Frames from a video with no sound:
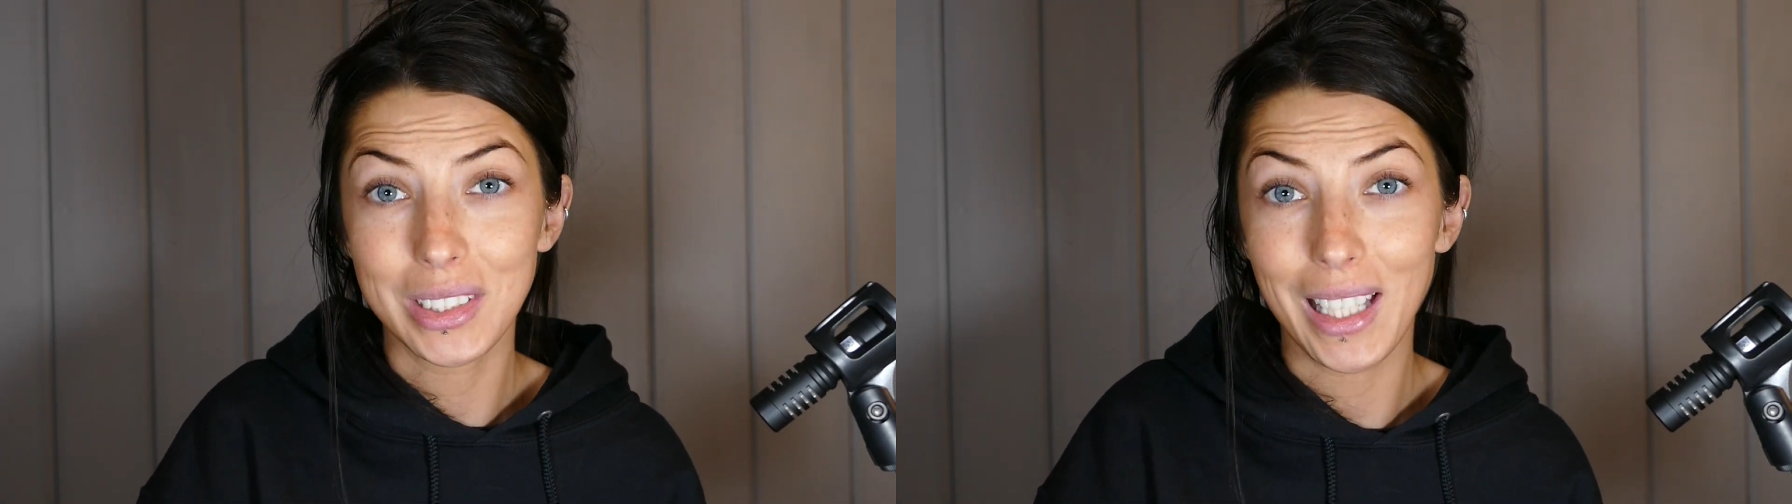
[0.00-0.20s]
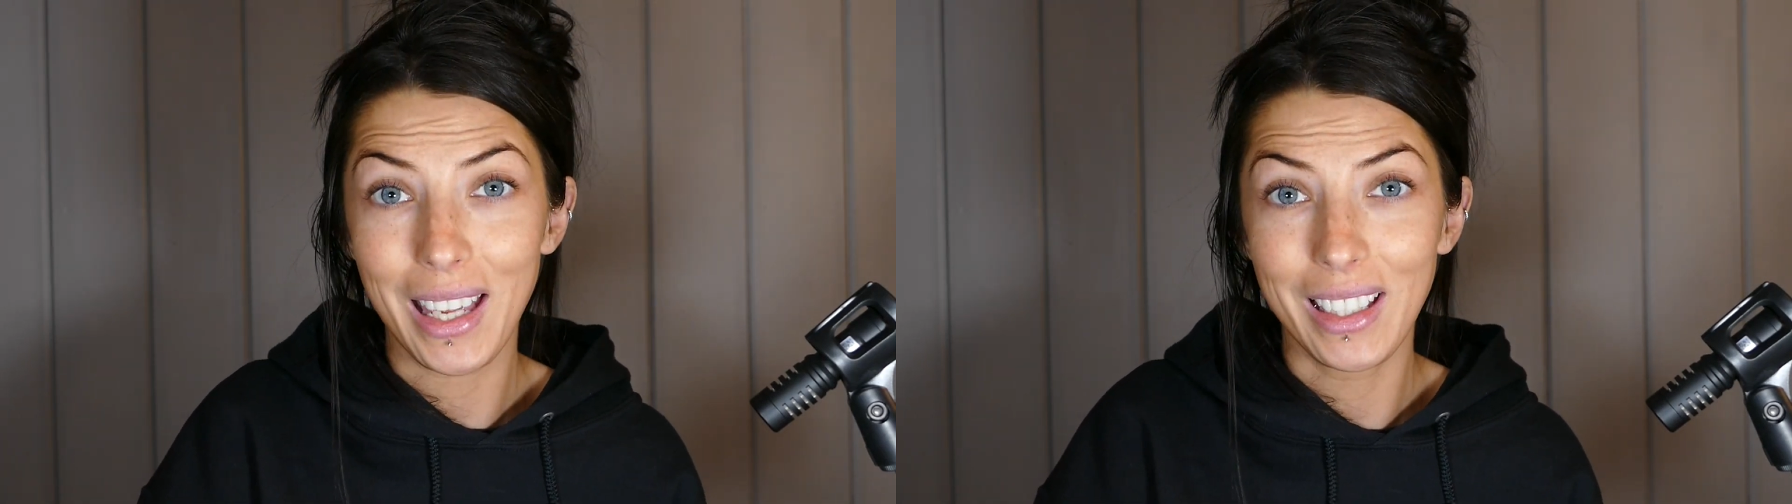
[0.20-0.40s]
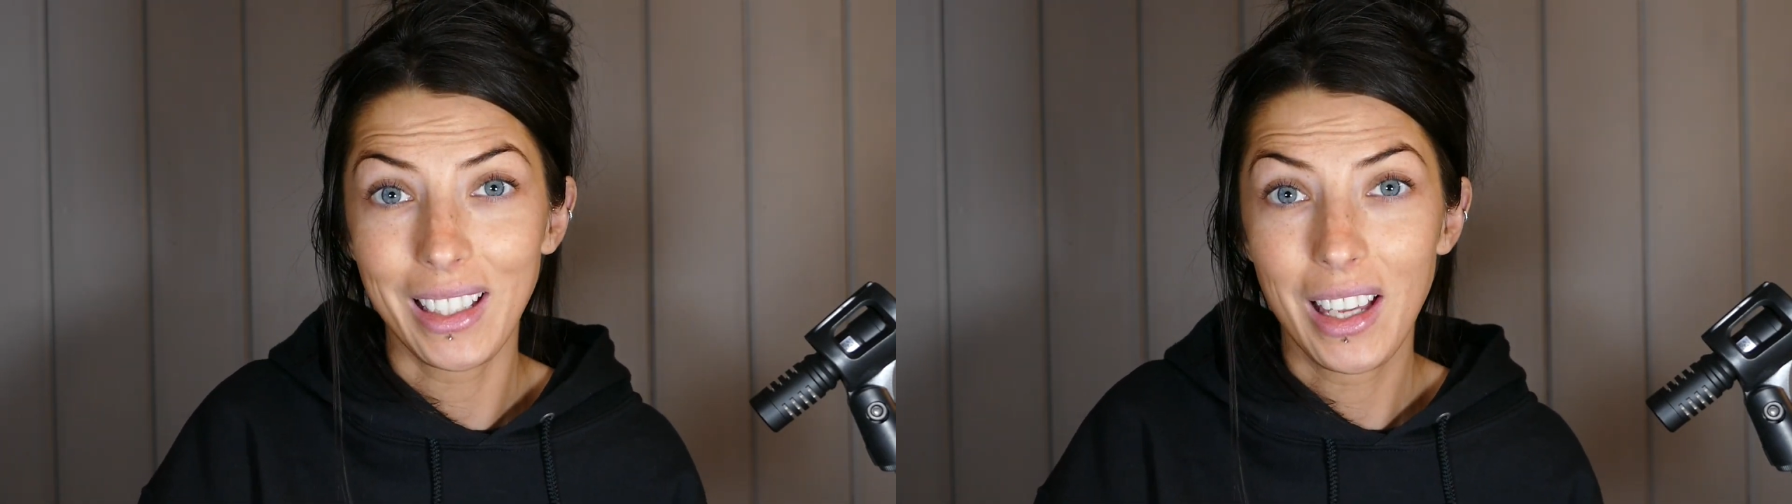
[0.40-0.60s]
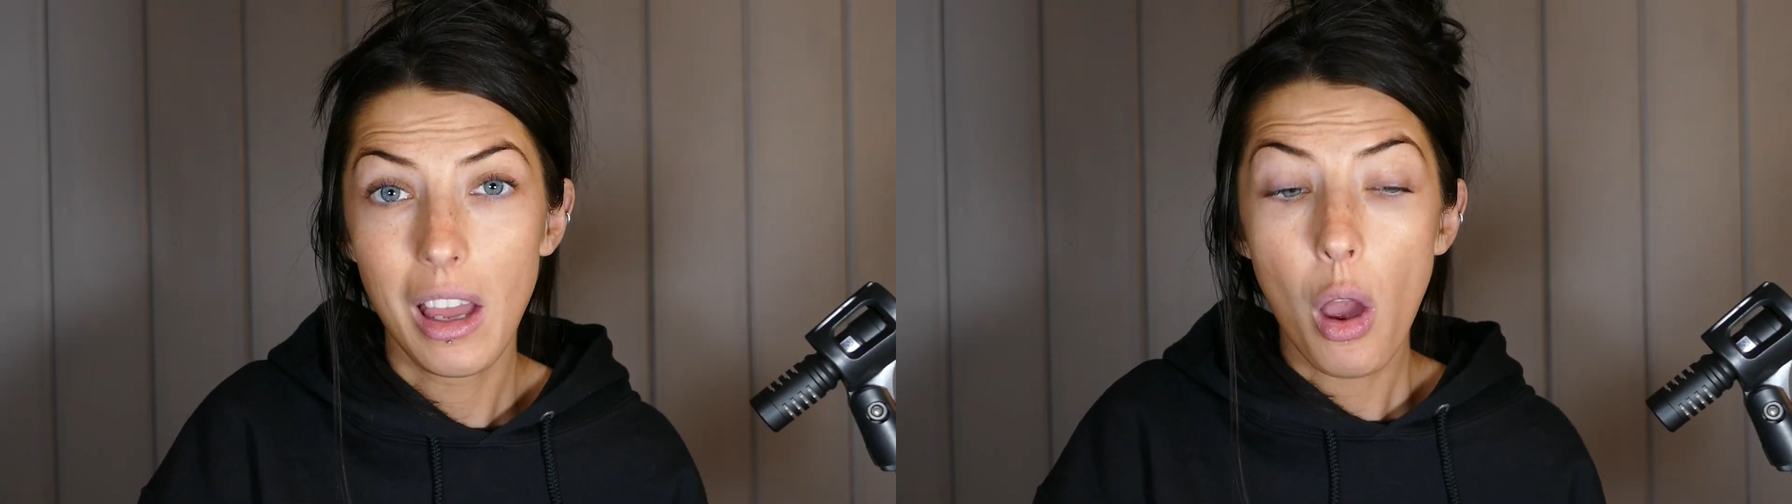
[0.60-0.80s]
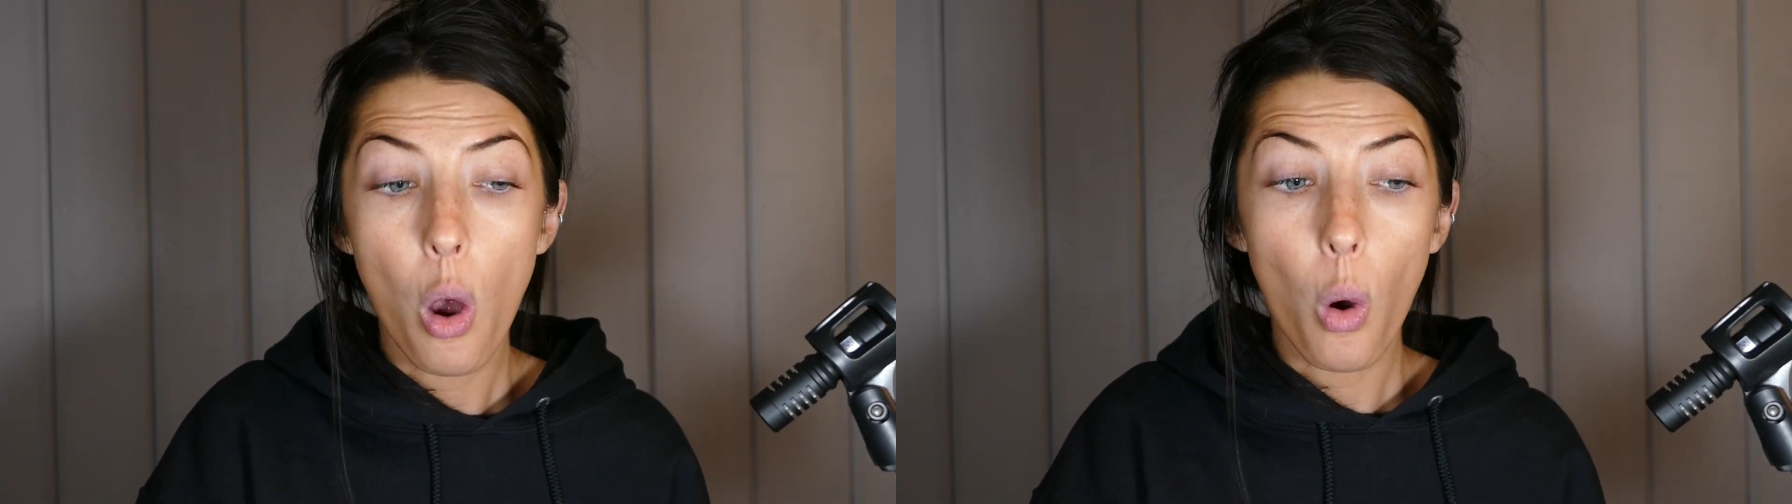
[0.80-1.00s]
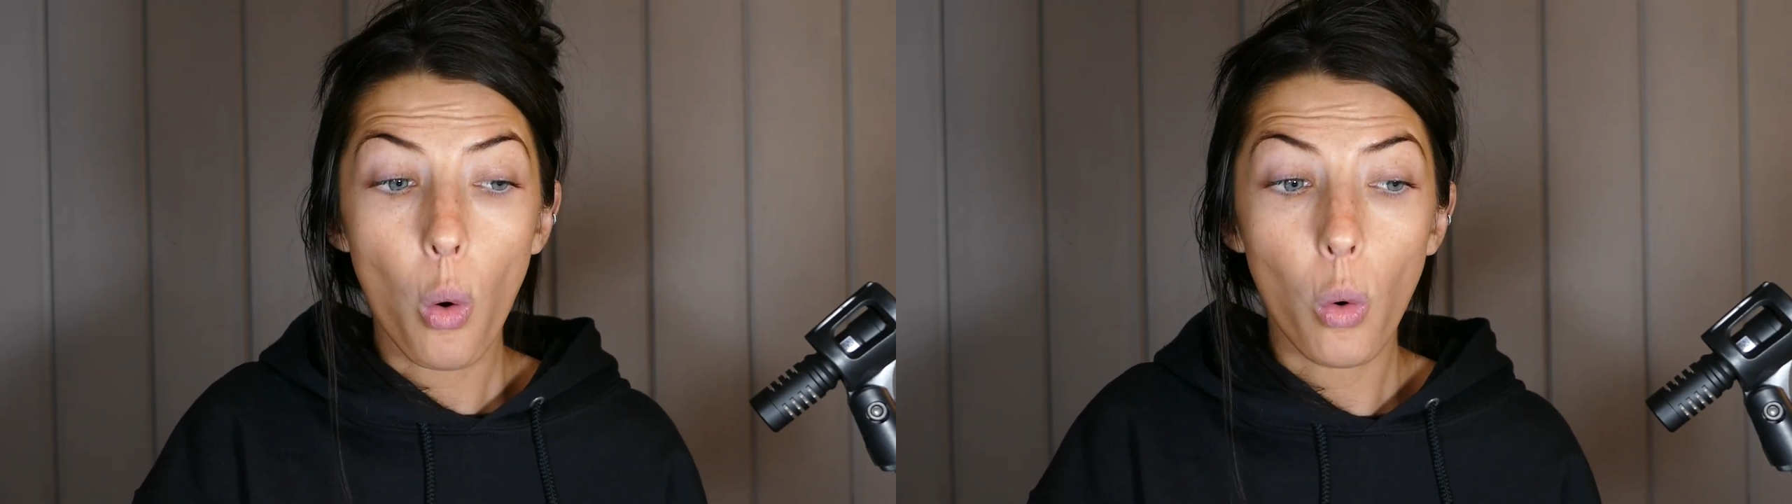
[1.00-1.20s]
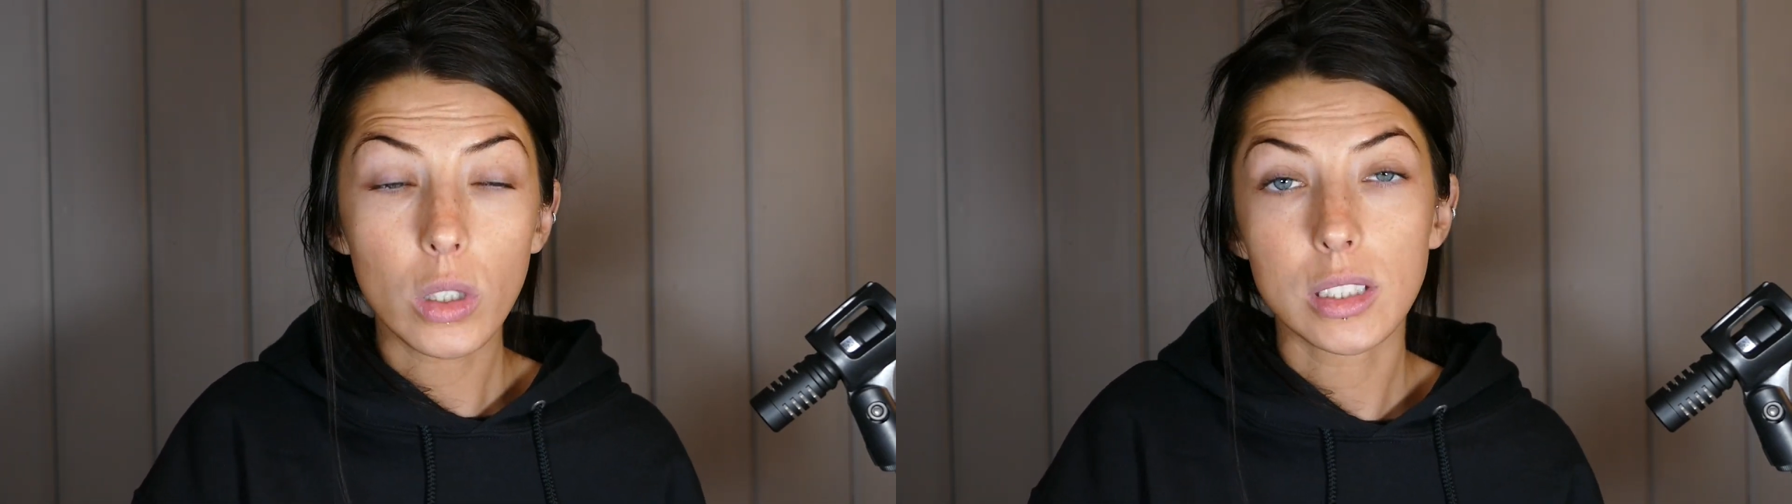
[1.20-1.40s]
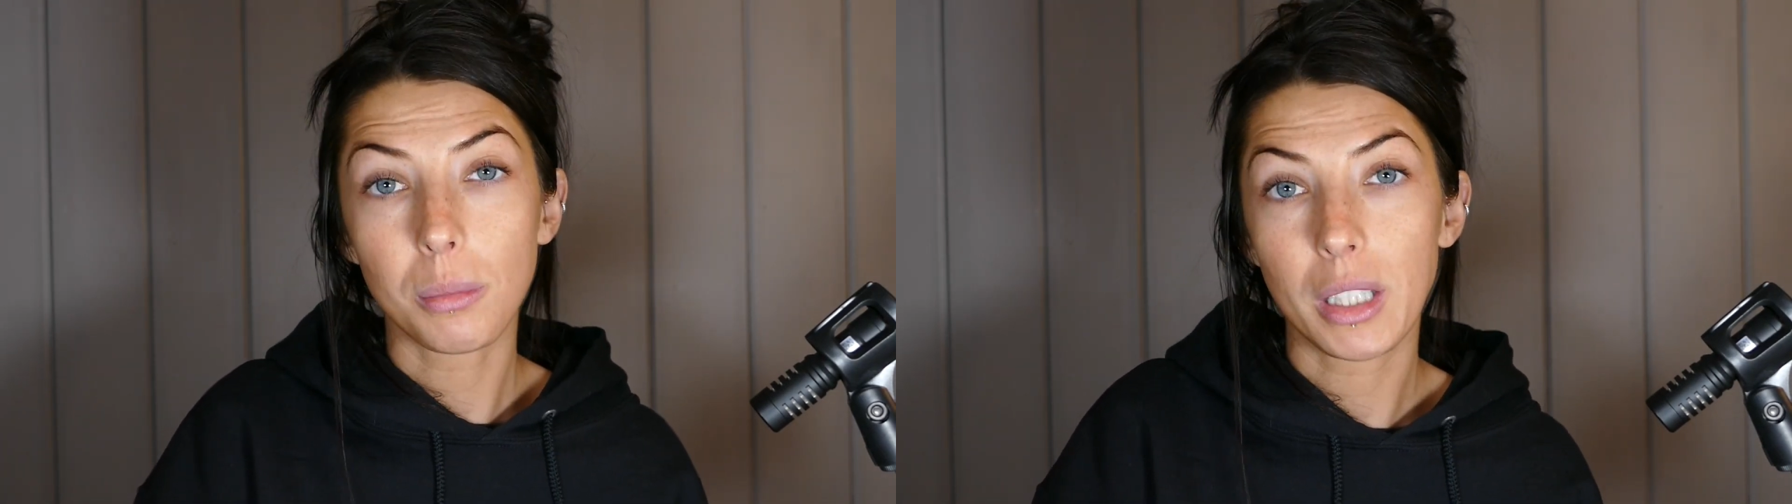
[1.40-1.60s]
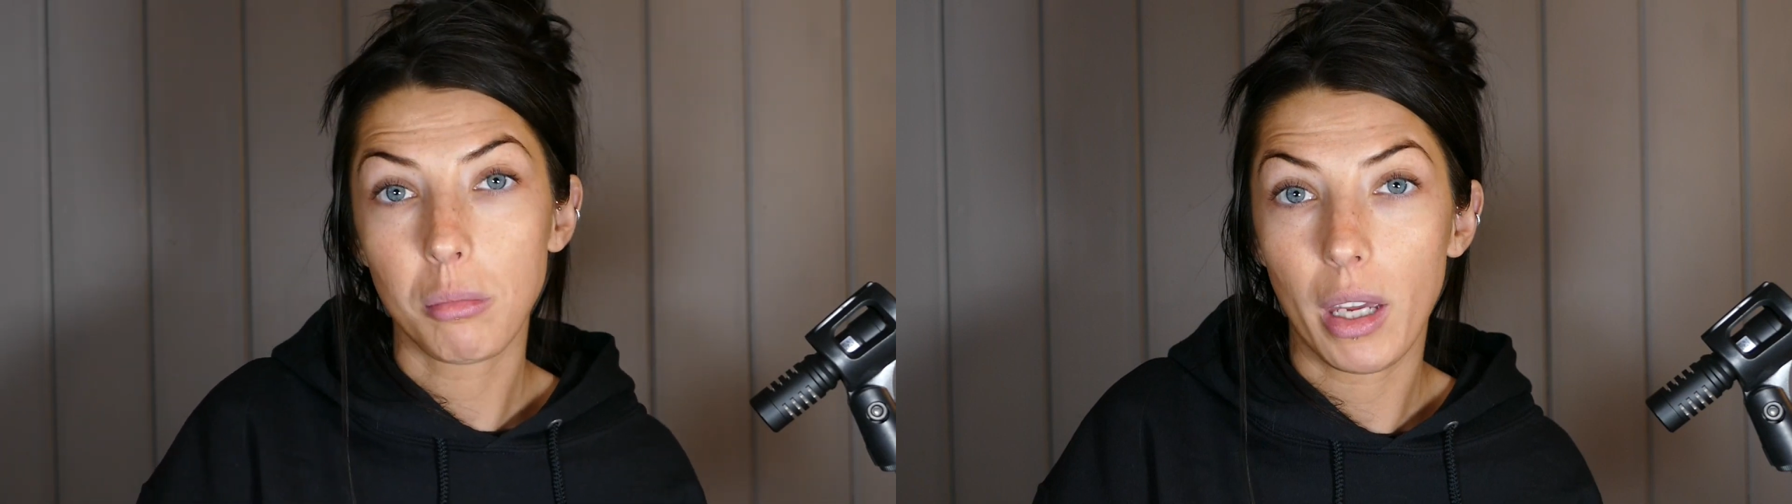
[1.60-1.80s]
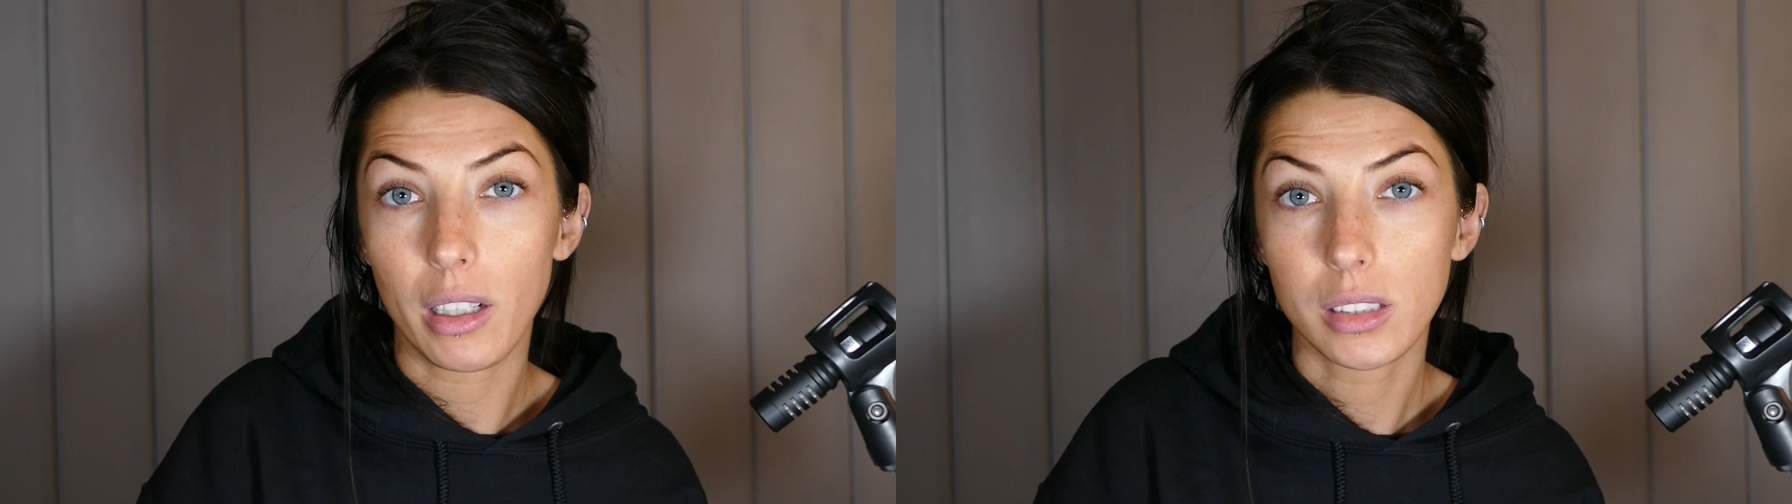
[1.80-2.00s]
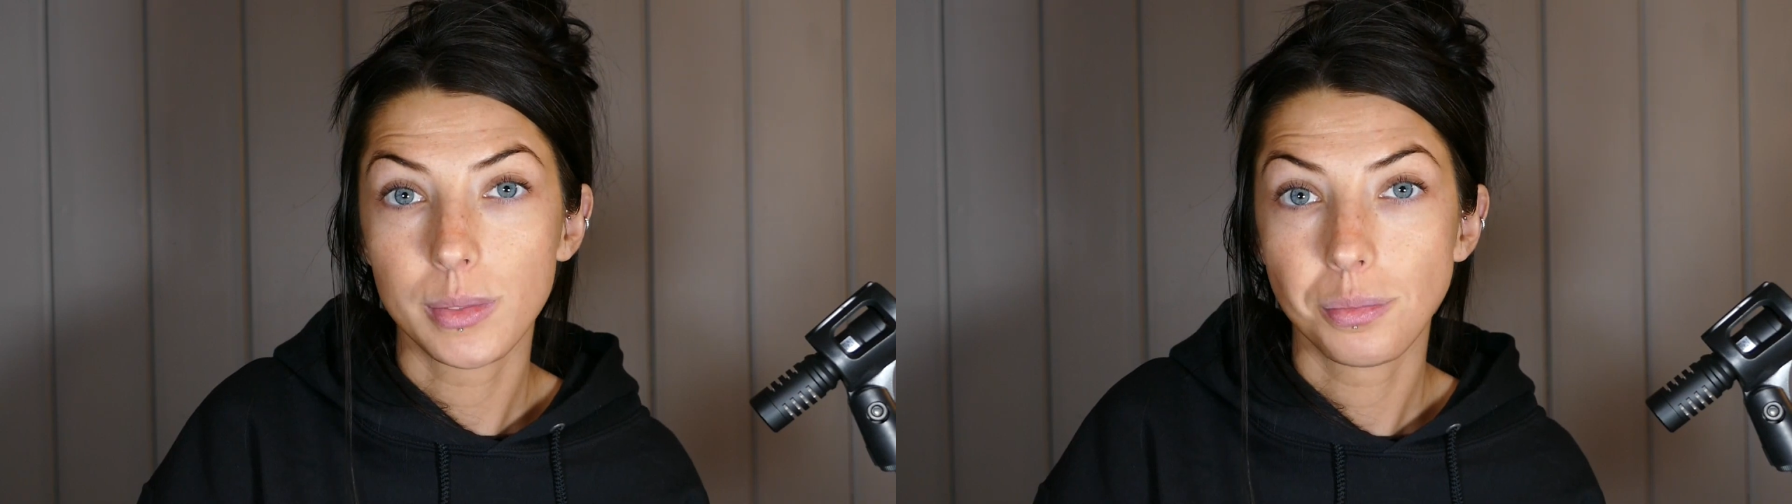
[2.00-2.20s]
say, or something better.